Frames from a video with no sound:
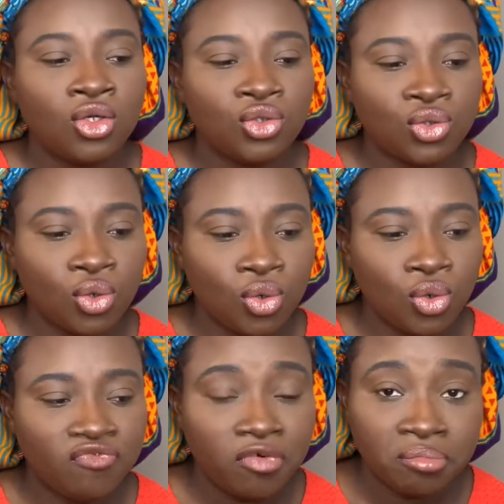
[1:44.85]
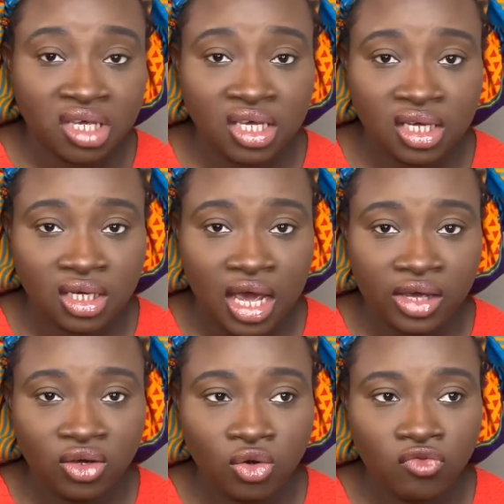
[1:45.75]
So for me,
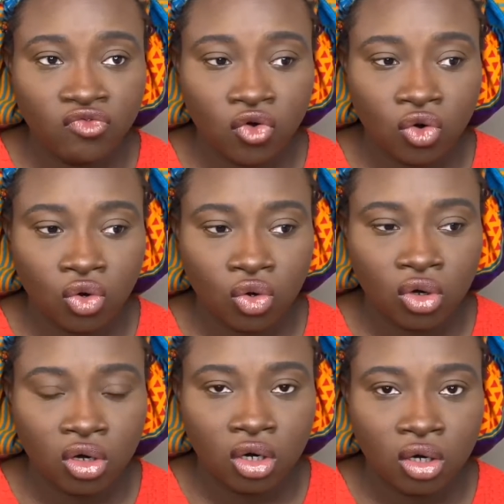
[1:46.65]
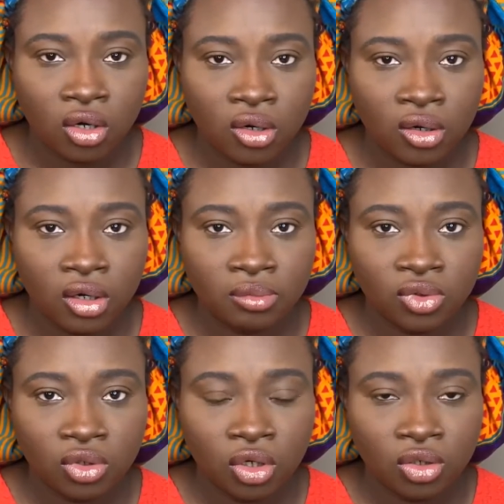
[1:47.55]
I go for
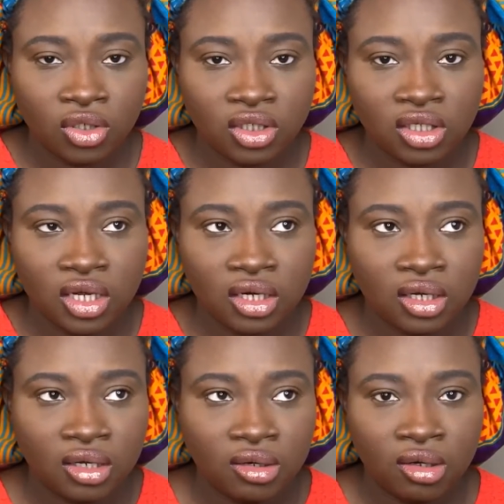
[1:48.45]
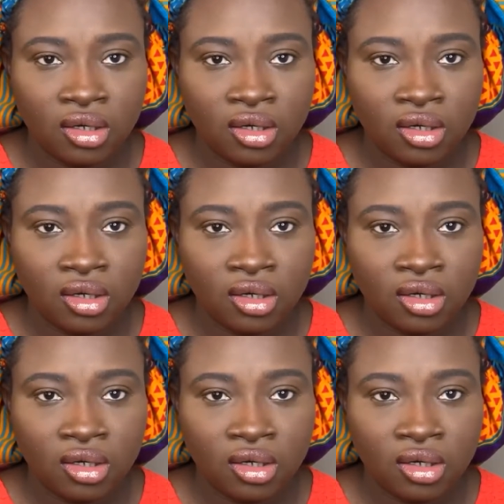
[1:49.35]
colors that are